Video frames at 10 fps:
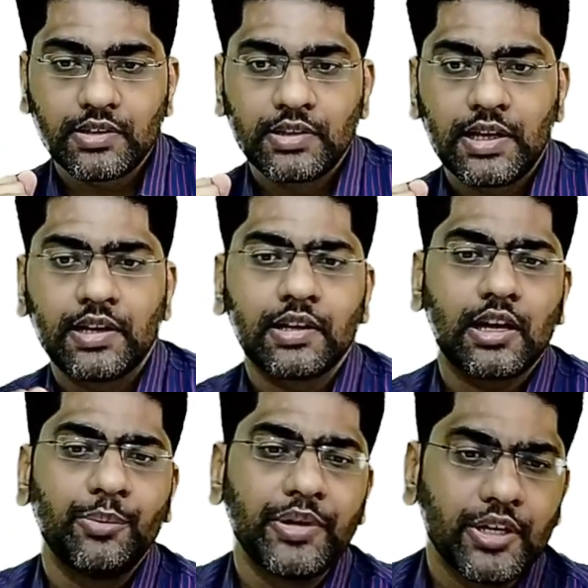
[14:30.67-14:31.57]

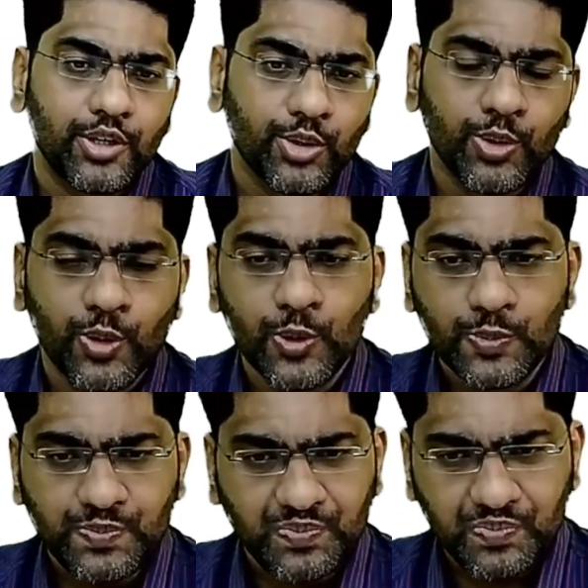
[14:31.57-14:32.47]
Then coming
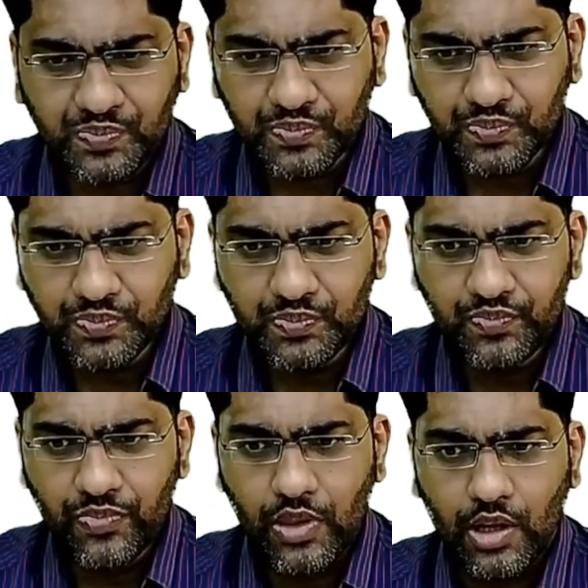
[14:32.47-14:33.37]
to
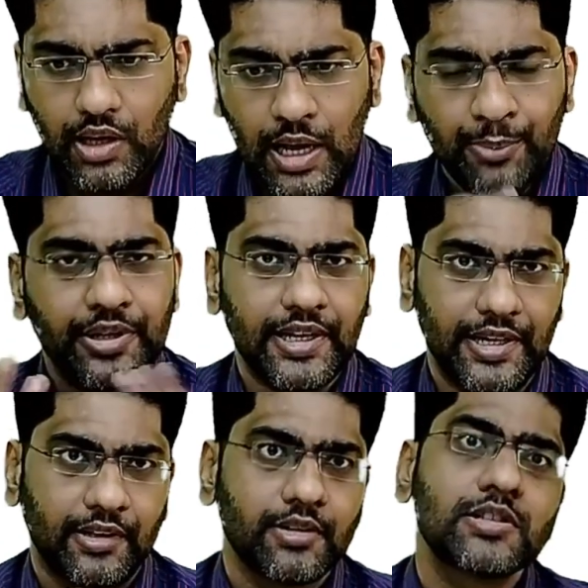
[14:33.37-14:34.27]

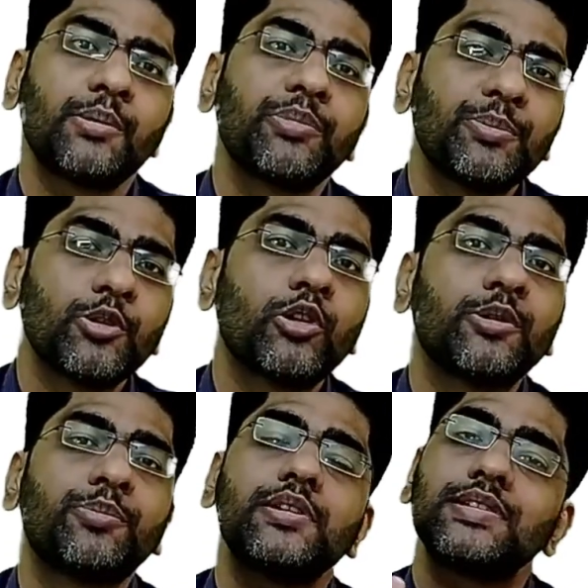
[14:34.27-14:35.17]
appetite. Some people who are
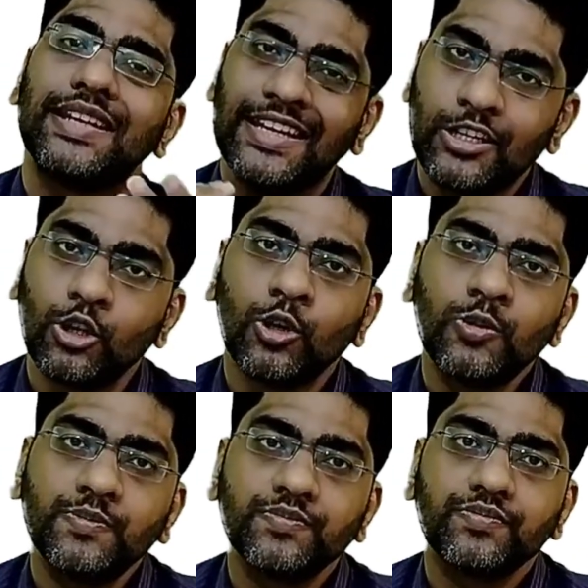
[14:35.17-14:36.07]
depressed eat
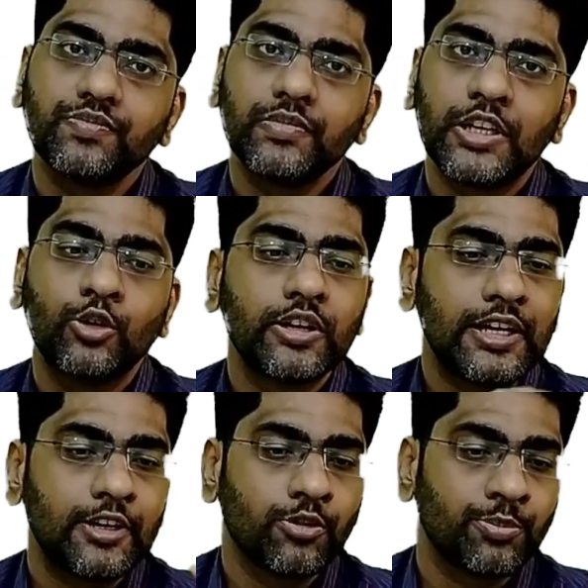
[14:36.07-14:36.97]
low. They don't
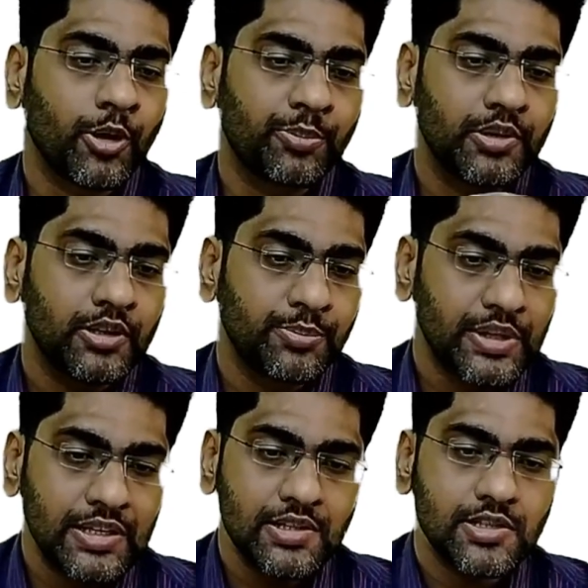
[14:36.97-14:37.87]
eat proper
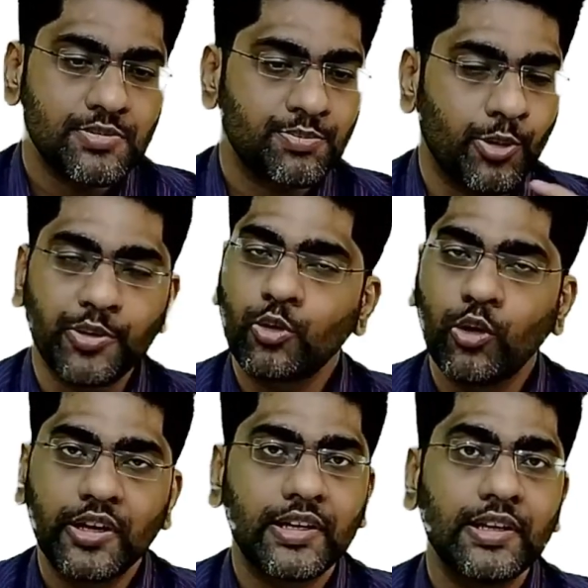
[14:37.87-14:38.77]
meals, proper
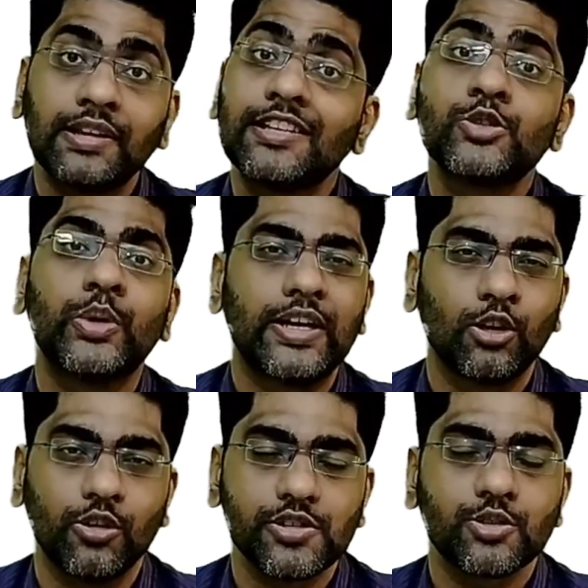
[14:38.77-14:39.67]
quantity, and there's
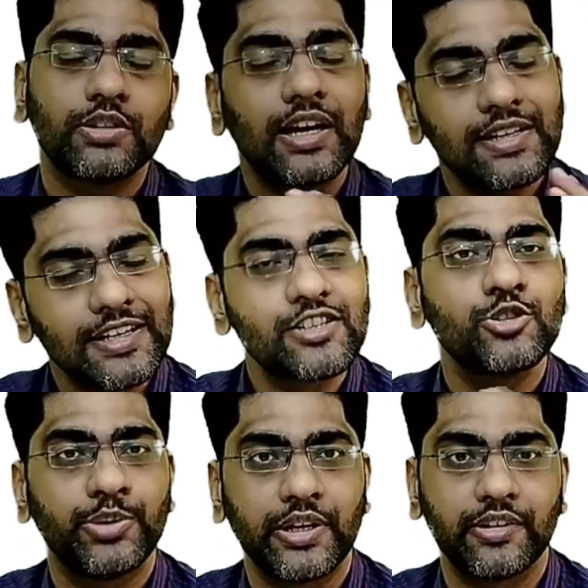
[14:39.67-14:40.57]
weight loss. So that needs
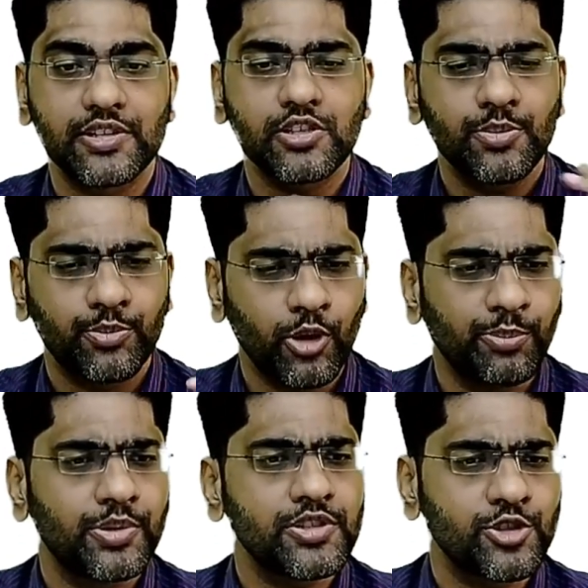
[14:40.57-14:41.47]
to be addressed.
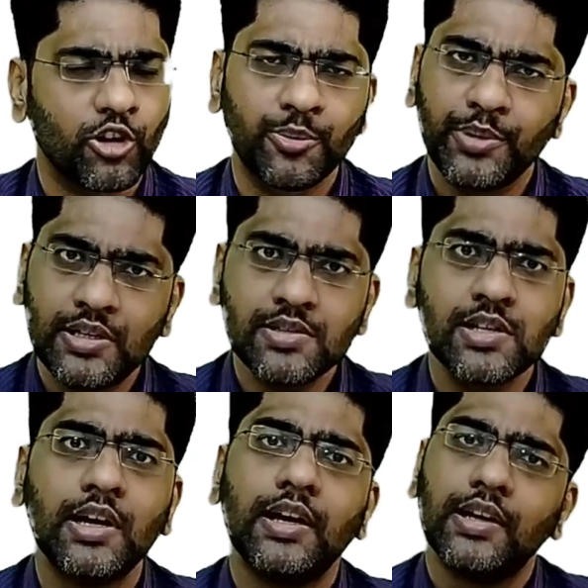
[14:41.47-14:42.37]
Proper short
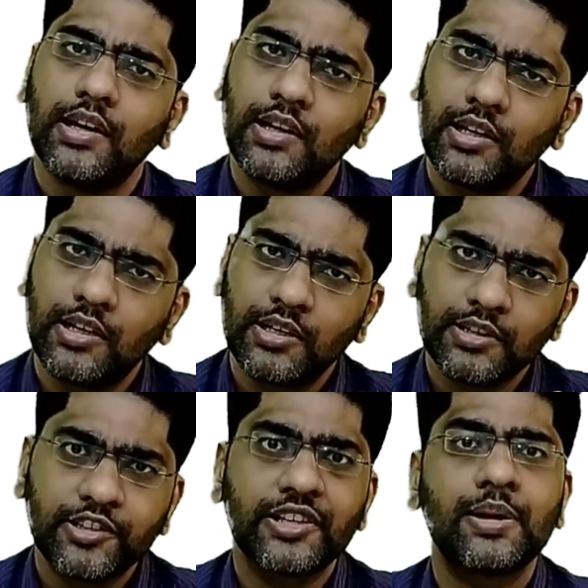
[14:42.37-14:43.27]
meals,
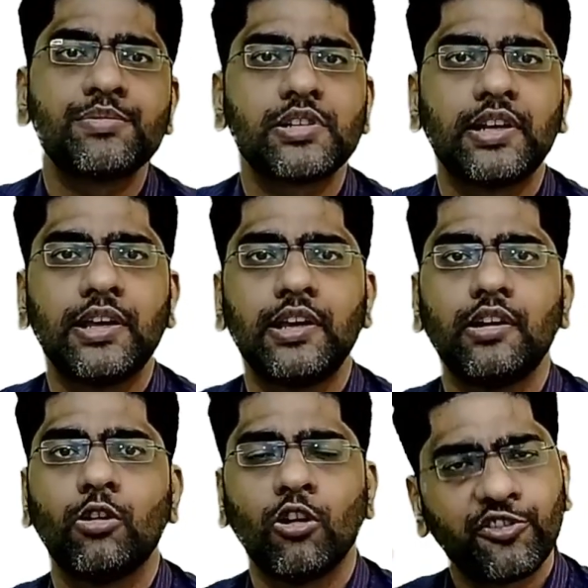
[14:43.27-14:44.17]
3 times a
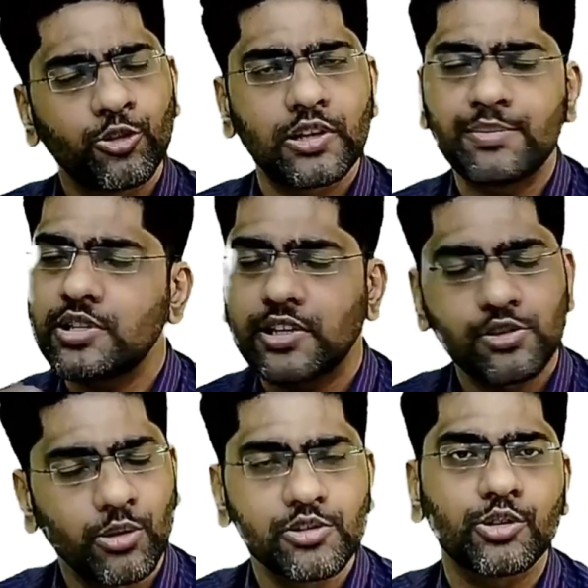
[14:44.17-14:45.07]
day or 4 times a
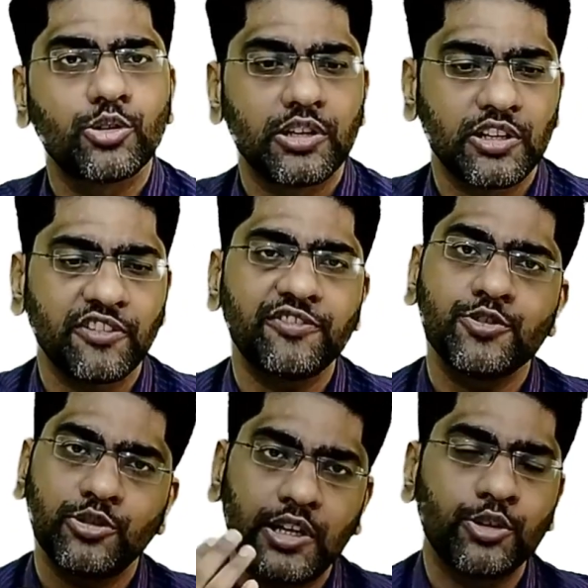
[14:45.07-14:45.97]
day is also good enough,
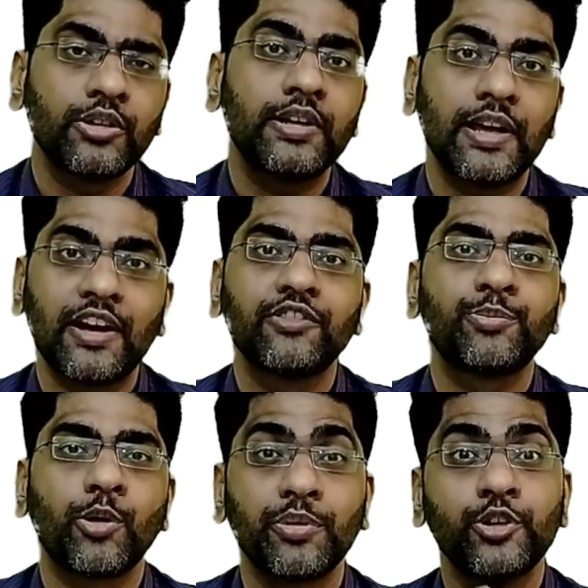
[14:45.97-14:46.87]
so that you have the
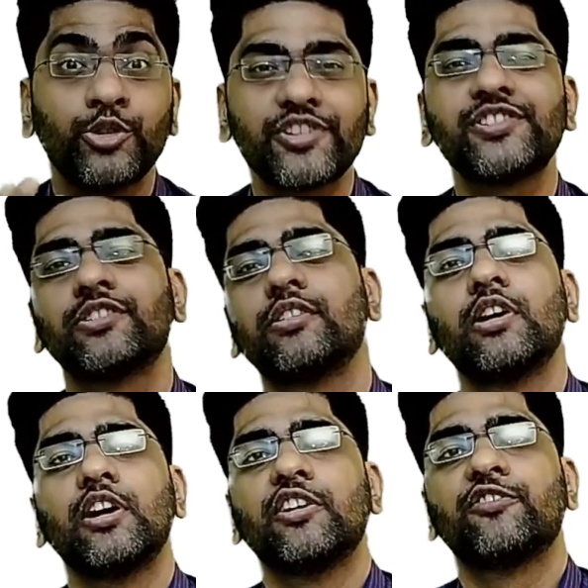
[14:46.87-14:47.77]
proper
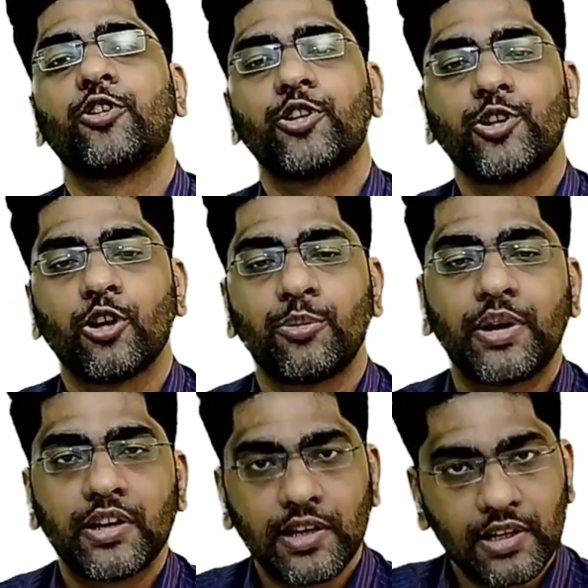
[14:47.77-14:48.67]
nutrition for your
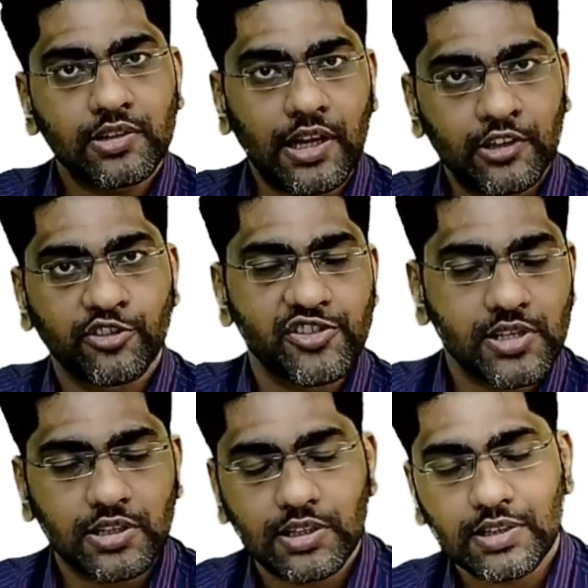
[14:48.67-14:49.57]
mental health and your
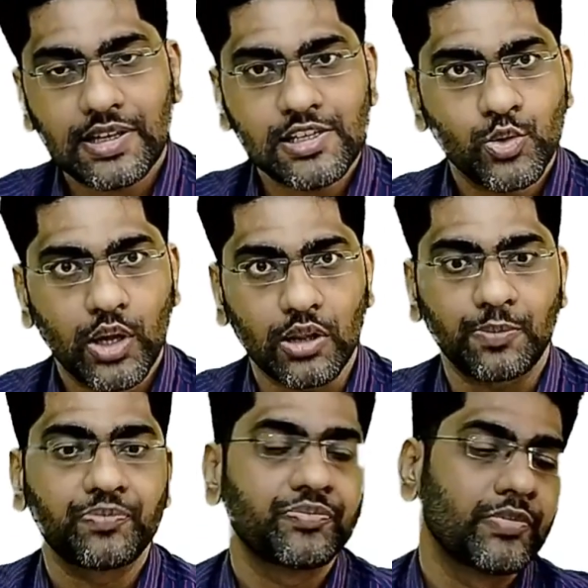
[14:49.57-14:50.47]
physical health as well.